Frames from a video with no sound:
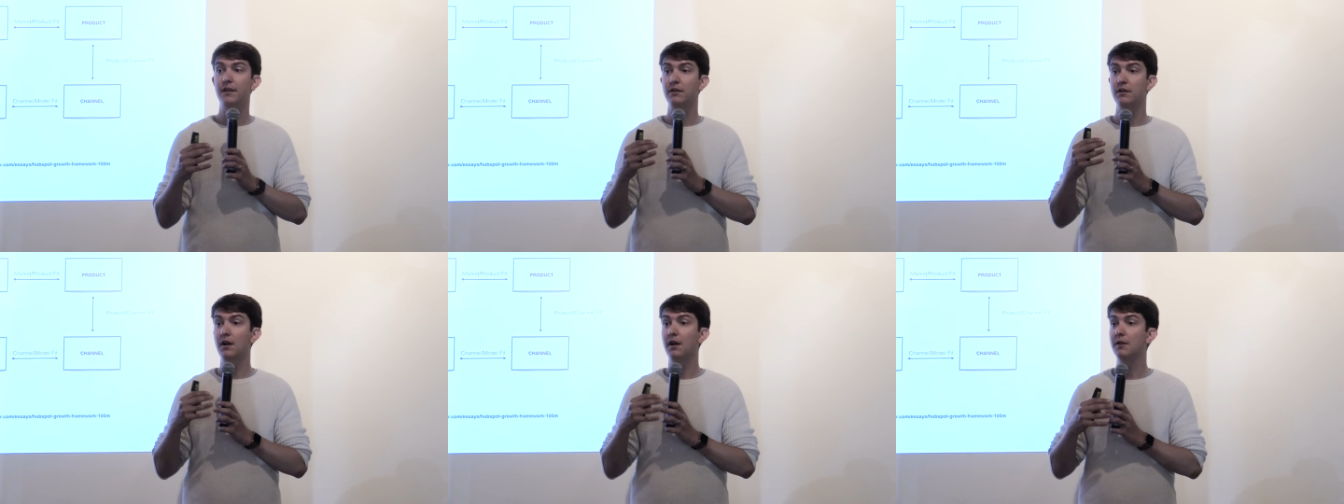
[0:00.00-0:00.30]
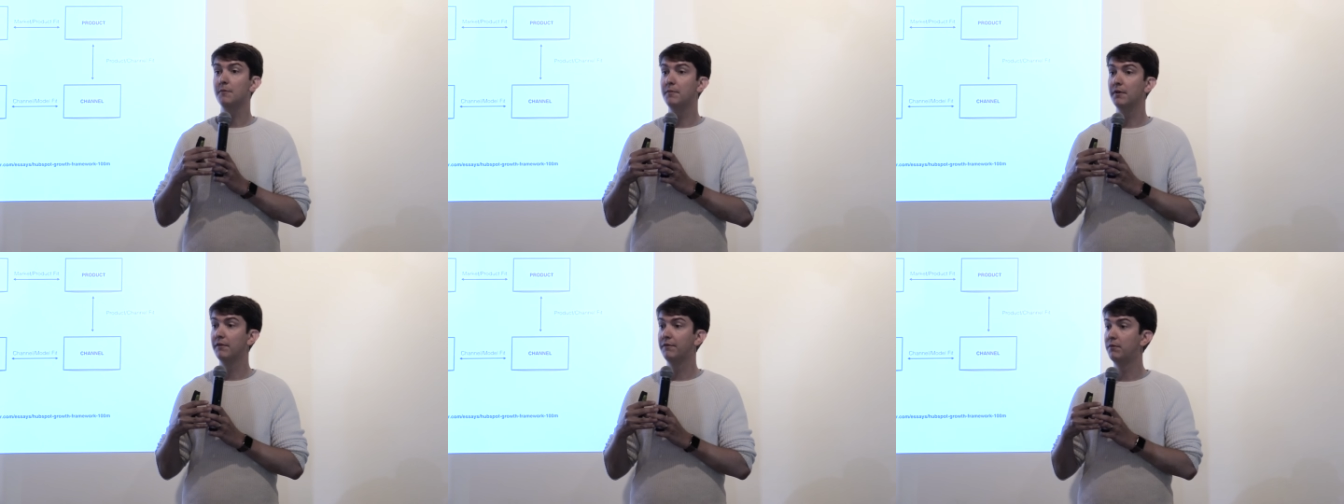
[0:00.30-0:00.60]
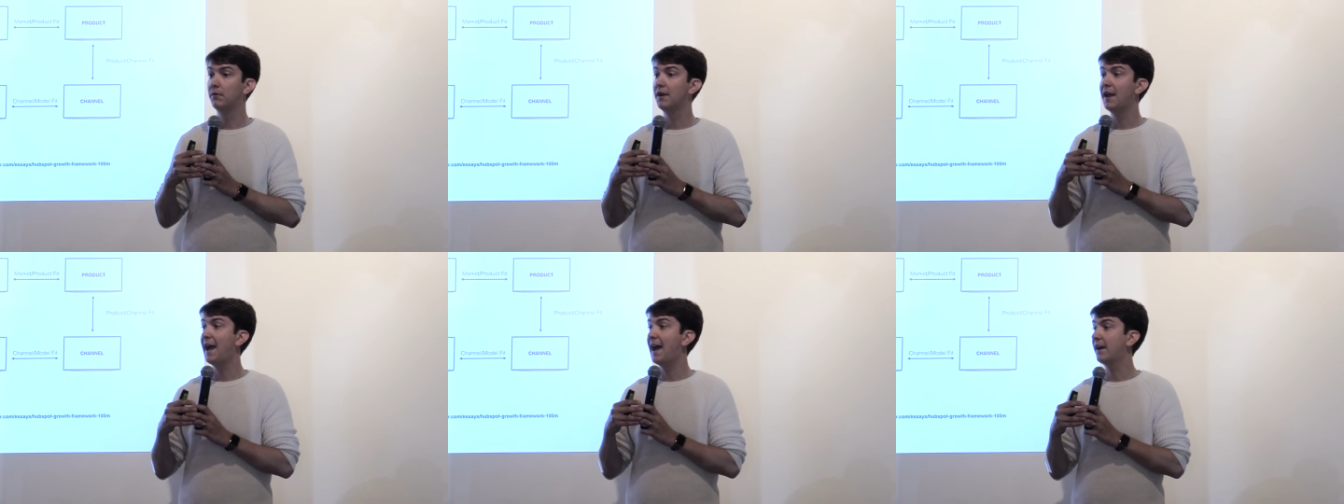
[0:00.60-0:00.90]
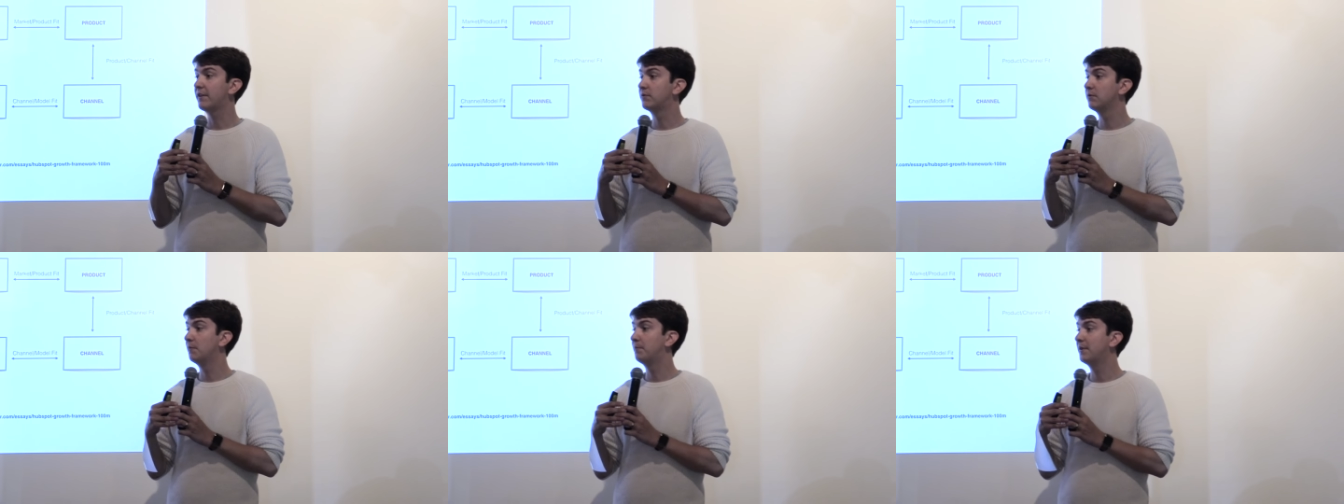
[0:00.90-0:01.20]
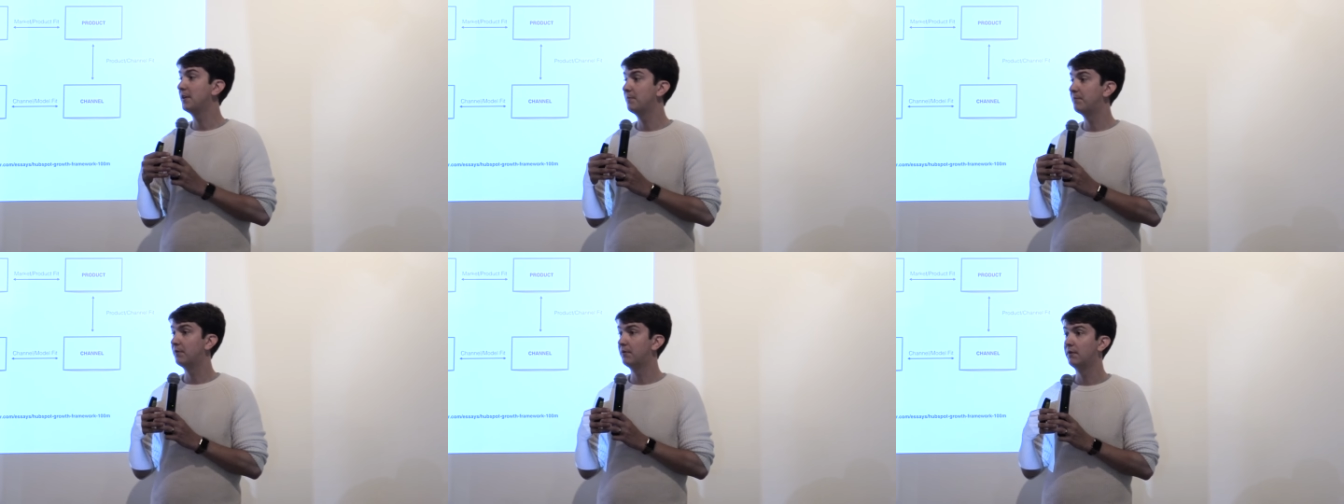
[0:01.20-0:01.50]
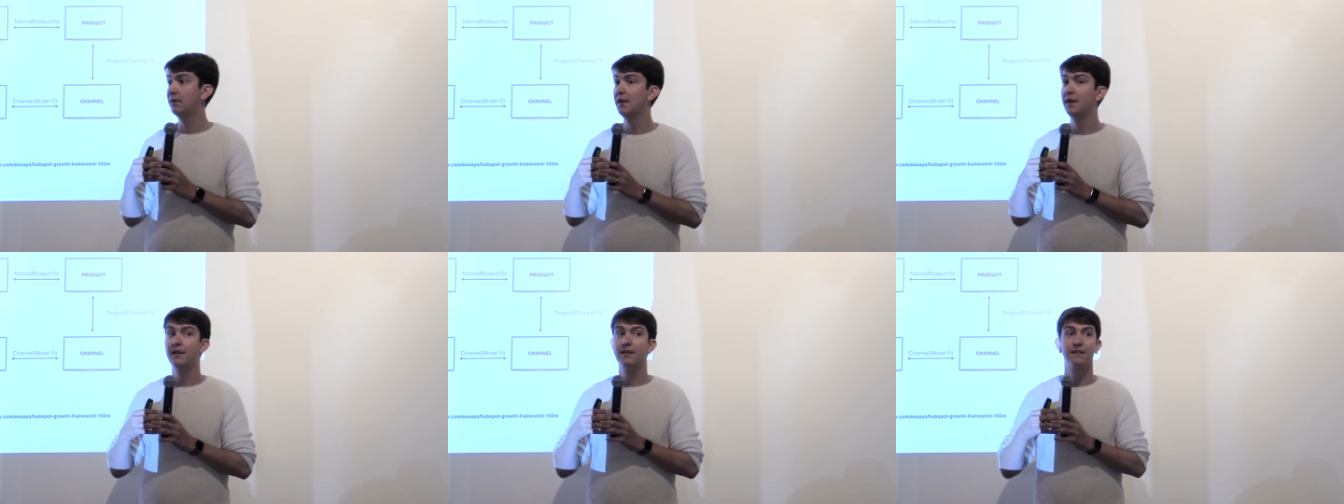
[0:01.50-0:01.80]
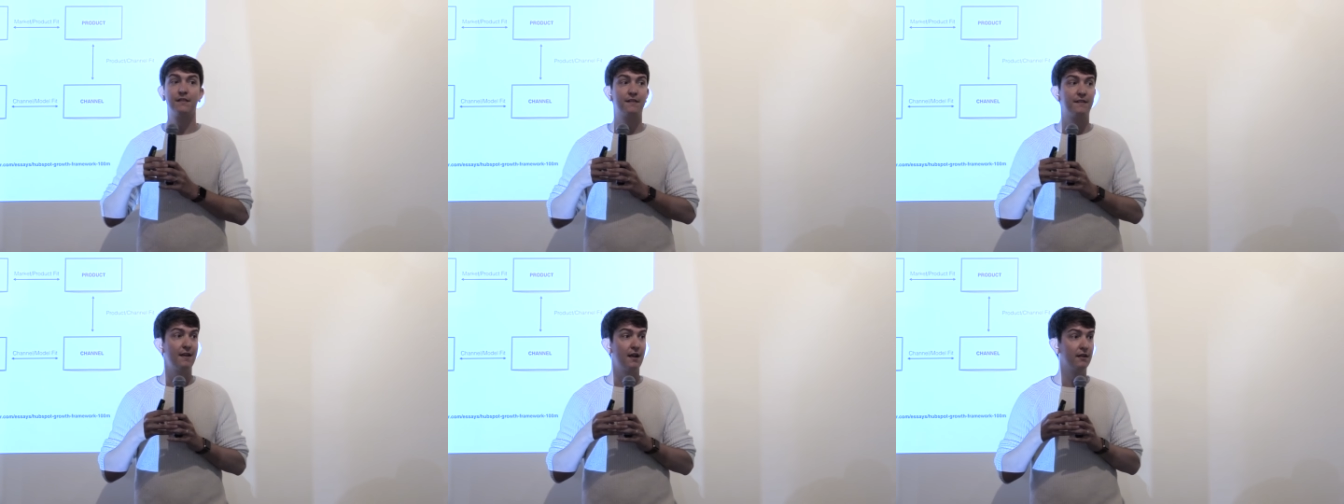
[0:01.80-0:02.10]
You're not going to be able to afford actual people
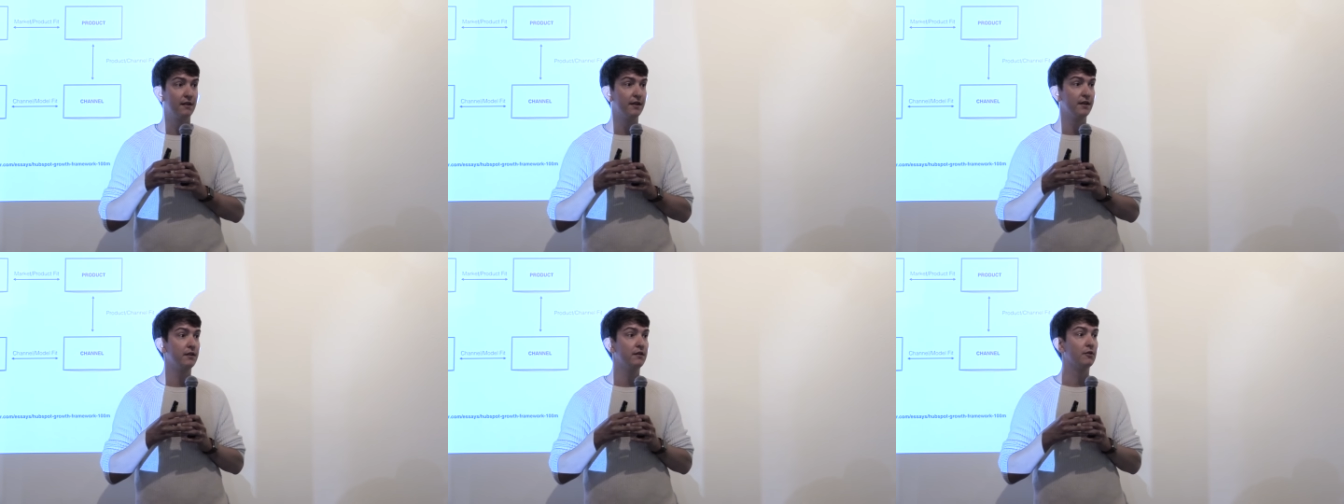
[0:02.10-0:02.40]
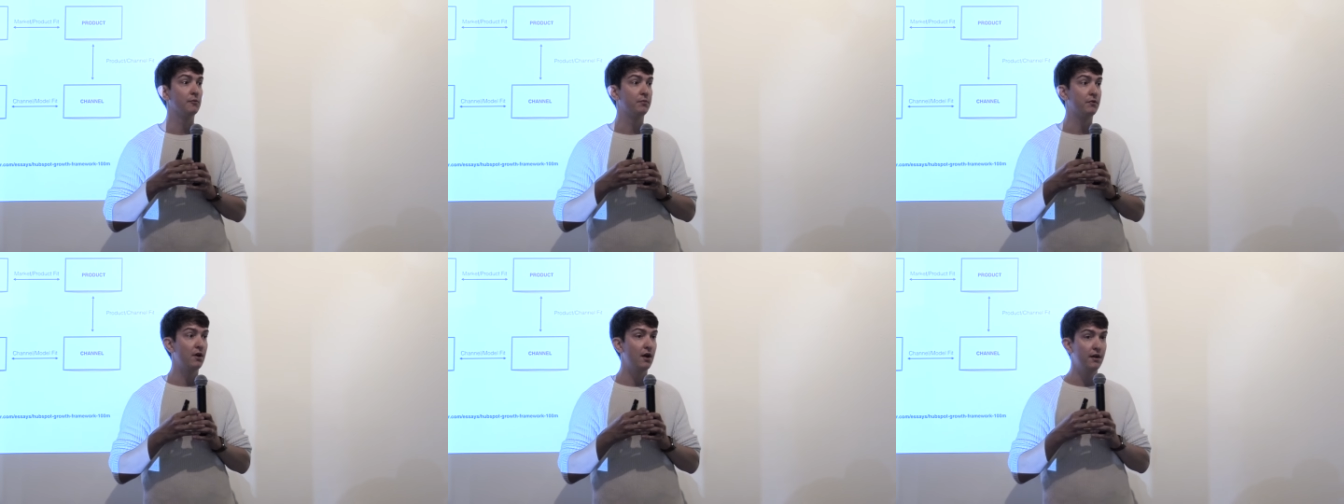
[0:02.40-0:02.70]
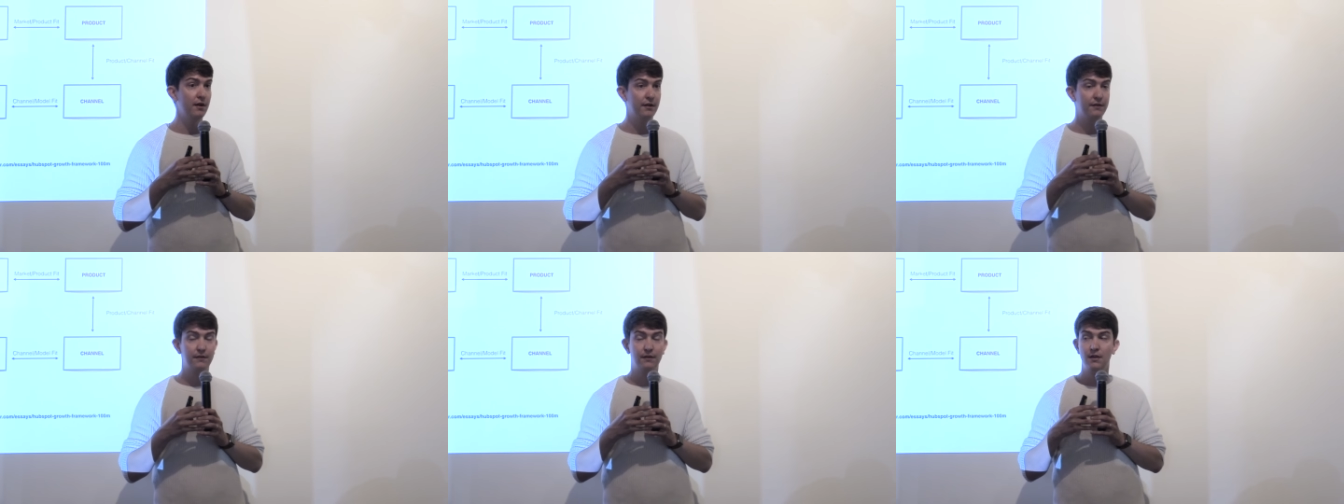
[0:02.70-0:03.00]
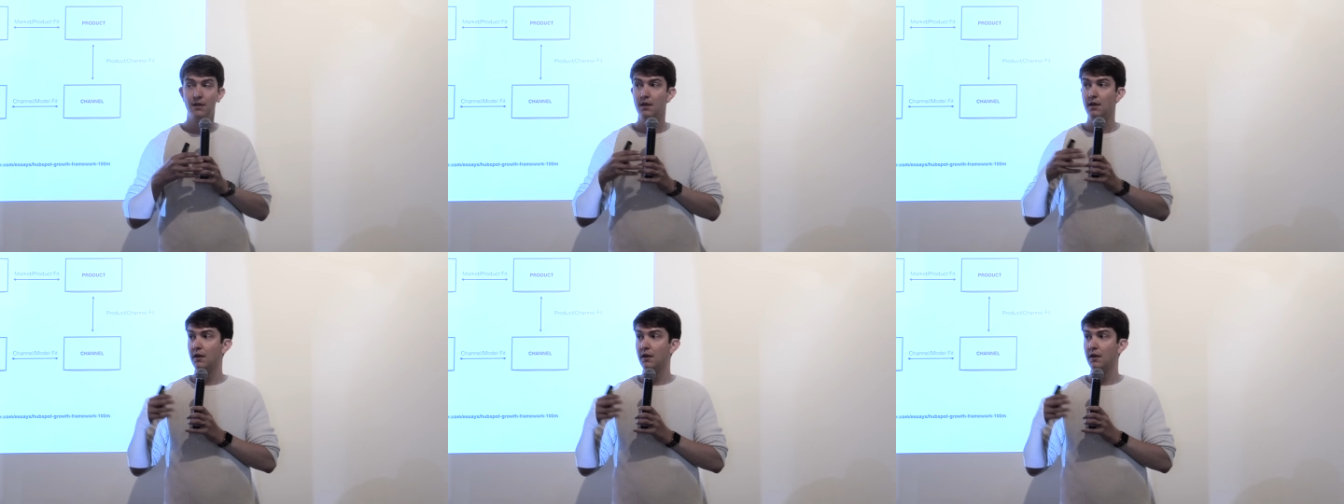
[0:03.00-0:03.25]
selling your product